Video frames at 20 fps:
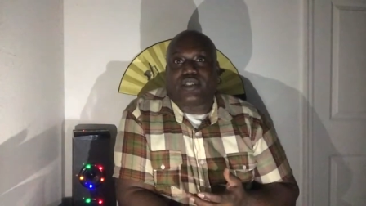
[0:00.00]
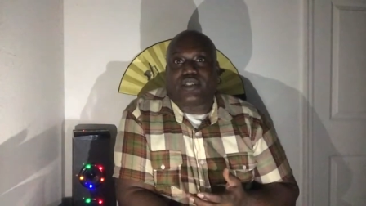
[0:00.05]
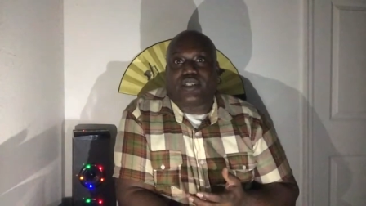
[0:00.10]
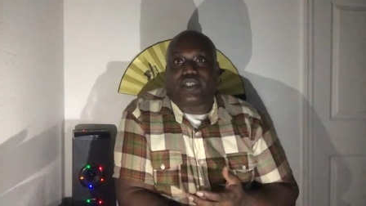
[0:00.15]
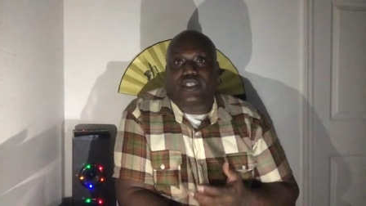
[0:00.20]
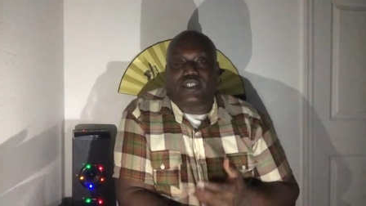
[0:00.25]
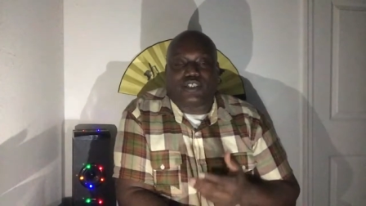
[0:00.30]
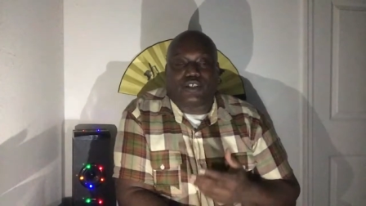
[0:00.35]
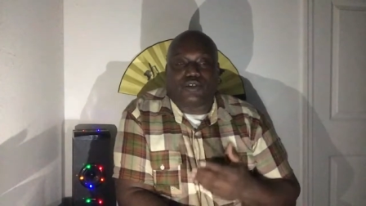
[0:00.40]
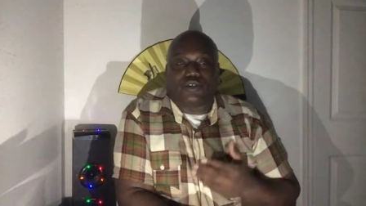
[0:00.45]

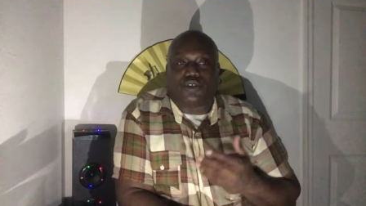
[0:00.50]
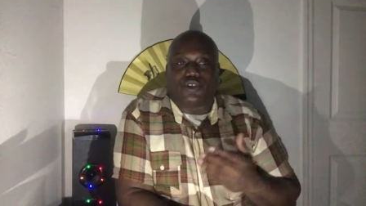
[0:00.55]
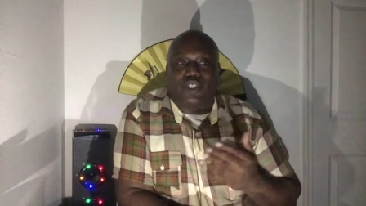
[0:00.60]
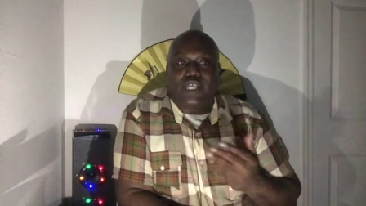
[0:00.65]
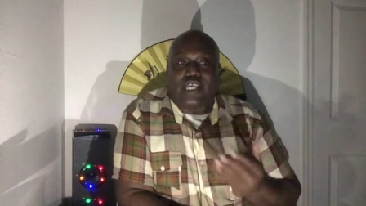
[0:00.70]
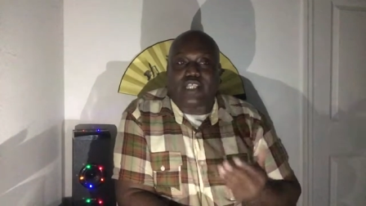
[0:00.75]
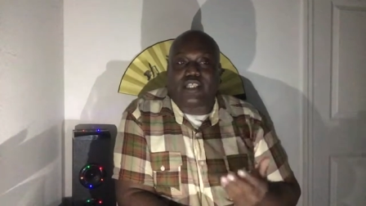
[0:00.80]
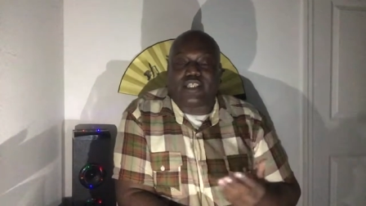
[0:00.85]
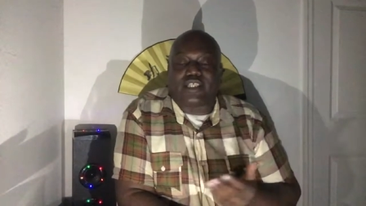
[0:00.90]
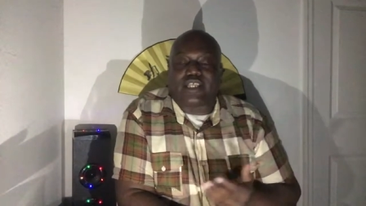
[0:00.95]
that you
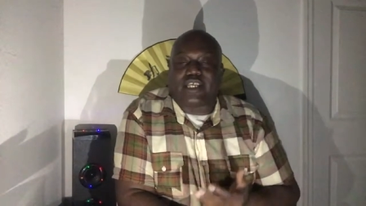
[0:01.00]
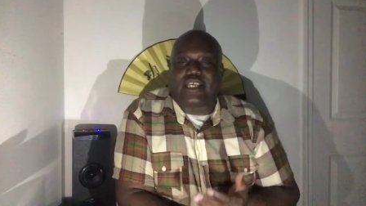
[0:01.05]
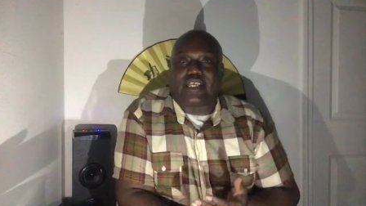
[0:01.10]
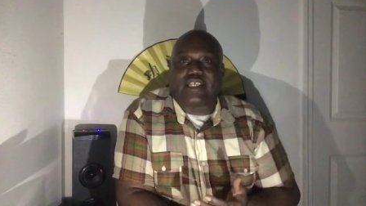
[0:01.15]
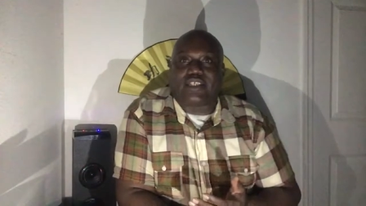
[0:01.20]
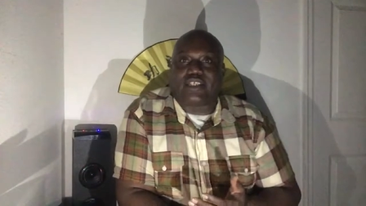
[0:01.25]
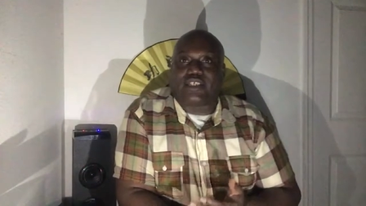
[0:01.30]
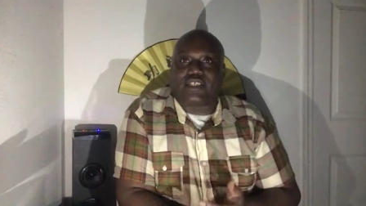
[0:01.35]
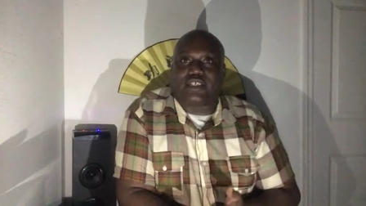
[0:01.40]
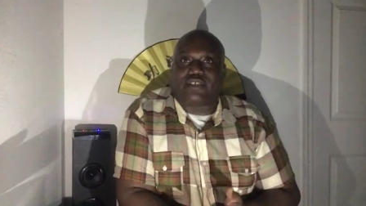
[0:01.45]
not to take
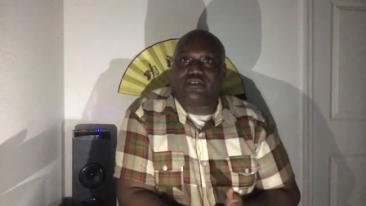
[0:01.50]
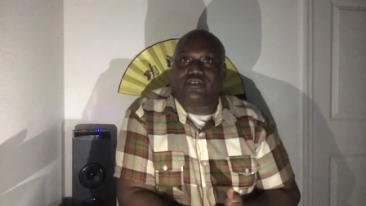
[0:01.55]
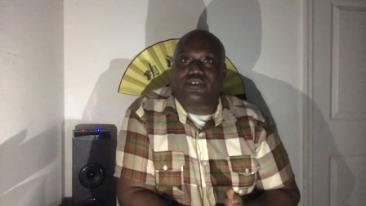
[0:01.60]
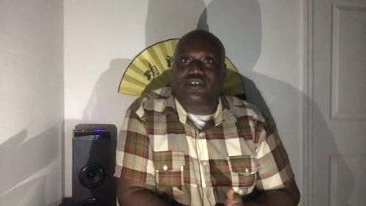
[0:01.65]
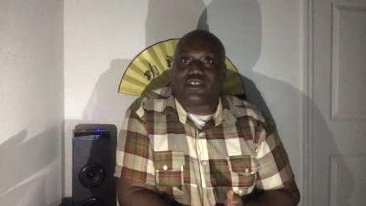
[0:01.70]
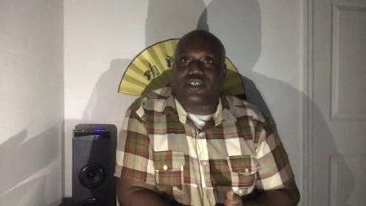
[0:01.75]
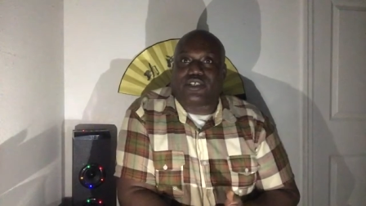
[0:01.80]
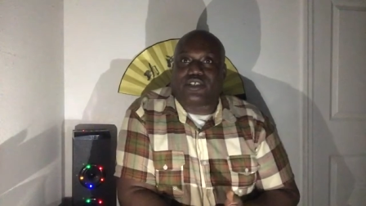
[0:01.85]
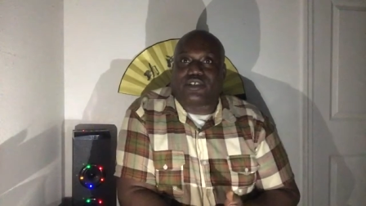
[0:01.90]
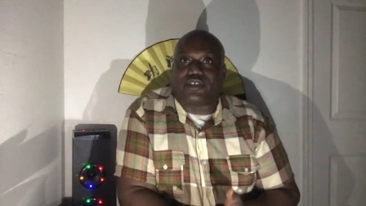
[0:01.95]
it
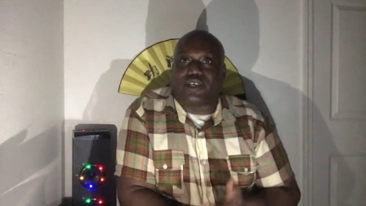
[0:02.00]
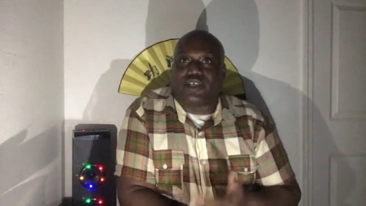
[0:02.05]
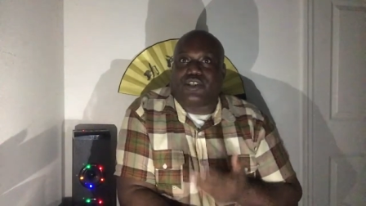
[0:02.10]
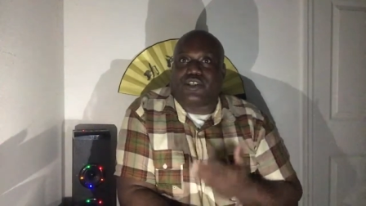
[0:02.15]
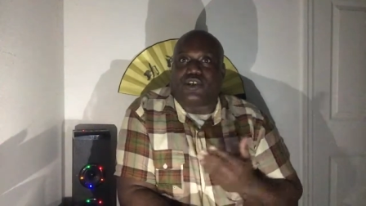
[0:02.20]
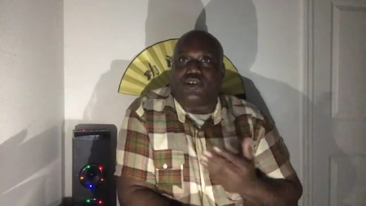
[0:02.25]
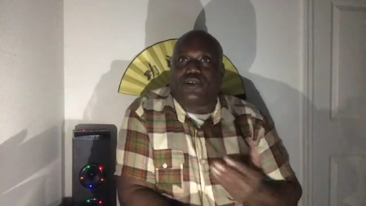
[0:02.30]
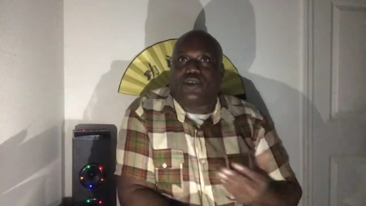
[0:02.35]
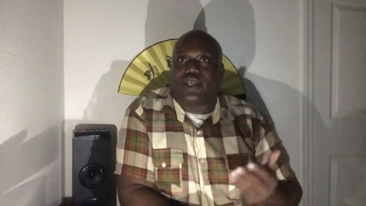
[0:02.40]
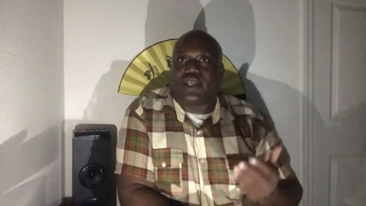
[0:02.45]
seriously. So I
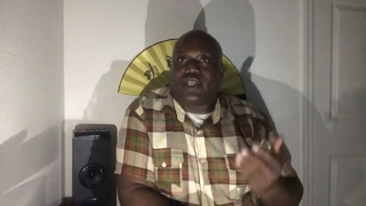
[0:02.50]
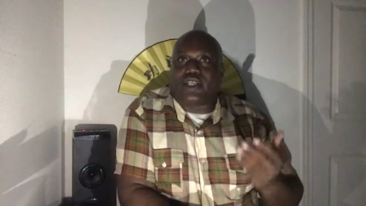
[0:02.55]
know that